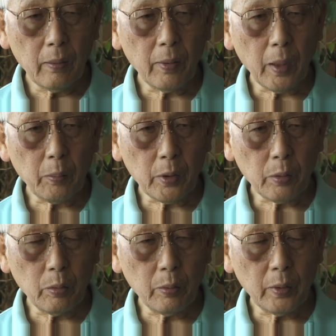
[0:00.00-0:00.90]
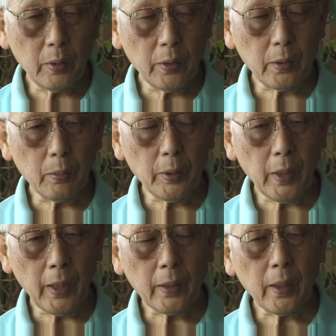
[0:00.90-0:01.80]
farmers who used to
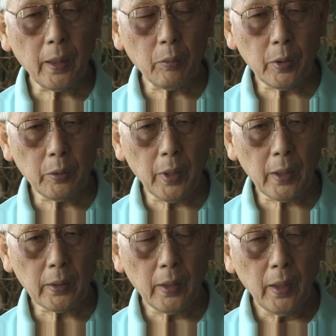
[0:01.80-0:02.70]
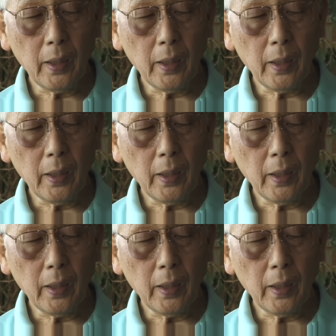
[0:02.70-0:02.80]
be anti-redress